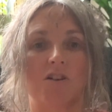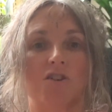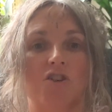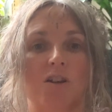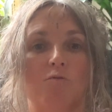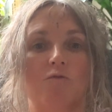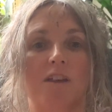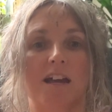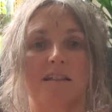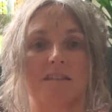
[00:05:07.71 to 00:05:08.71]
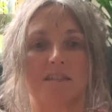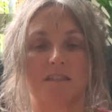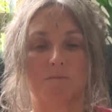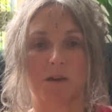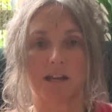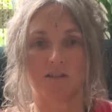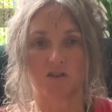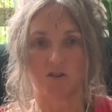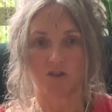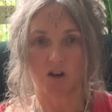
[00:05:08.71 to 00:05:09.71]
she will then spend
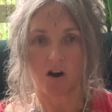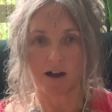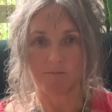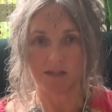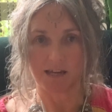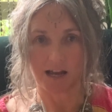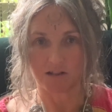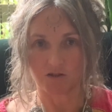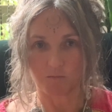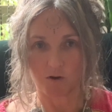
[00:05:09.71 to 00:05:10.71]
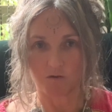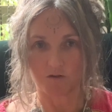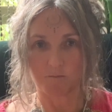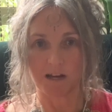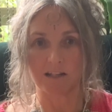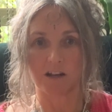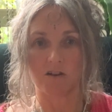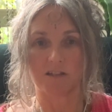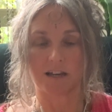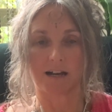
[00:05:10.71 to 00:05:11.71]
her time in the underworld meeting
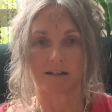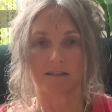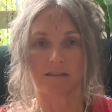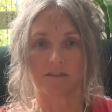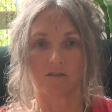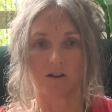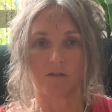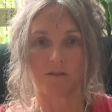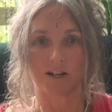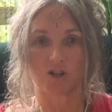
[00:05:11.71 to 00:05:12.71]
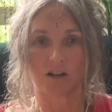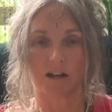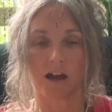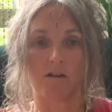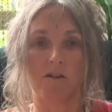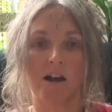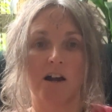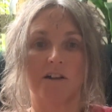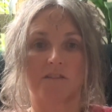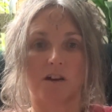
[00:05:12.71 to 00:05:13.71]
her dark sister Ereshkigal.
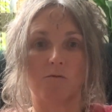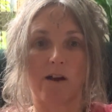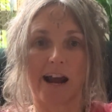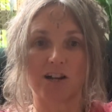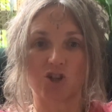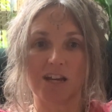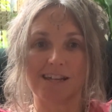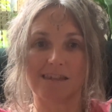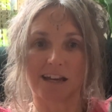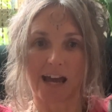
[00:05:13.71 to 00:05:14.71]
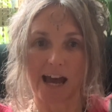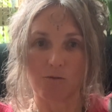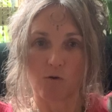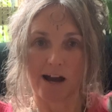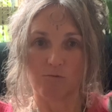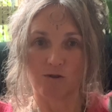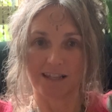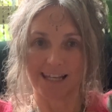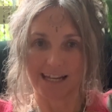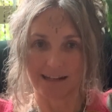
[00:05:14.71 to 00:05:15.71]
So we're actually in the gateway
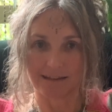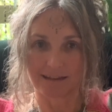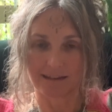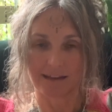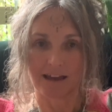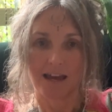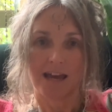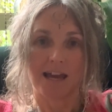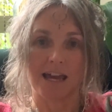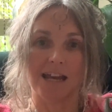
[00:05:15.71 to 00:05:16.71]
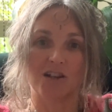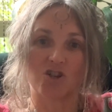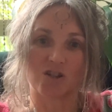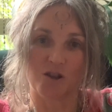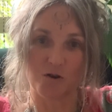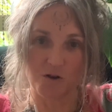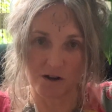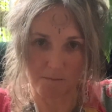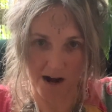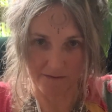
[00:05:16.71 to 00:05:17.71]
release. Each
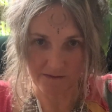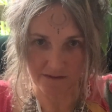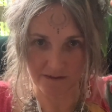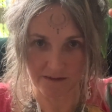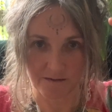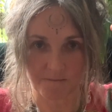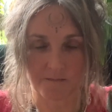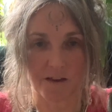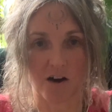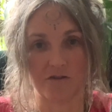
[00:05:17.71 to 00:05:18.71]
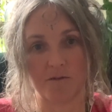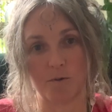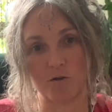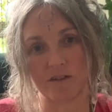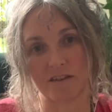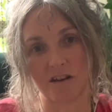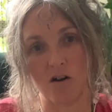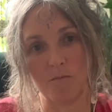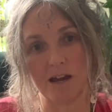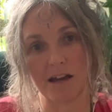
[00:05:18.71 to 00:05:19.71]
lunar month on the
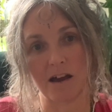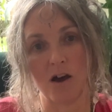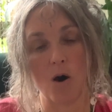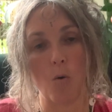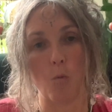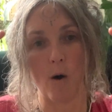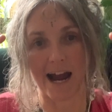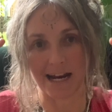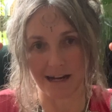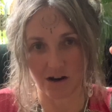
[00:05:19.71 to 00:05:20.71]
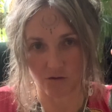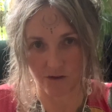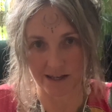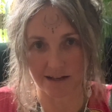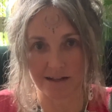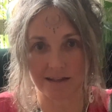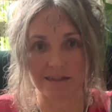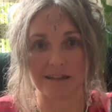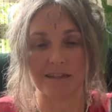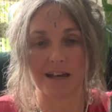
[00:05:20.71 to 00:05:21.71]
balsamic waning crescent,
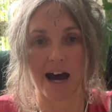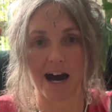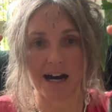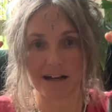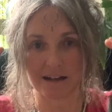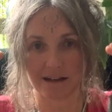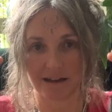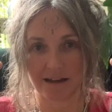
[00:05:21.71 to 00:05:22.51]
the dark,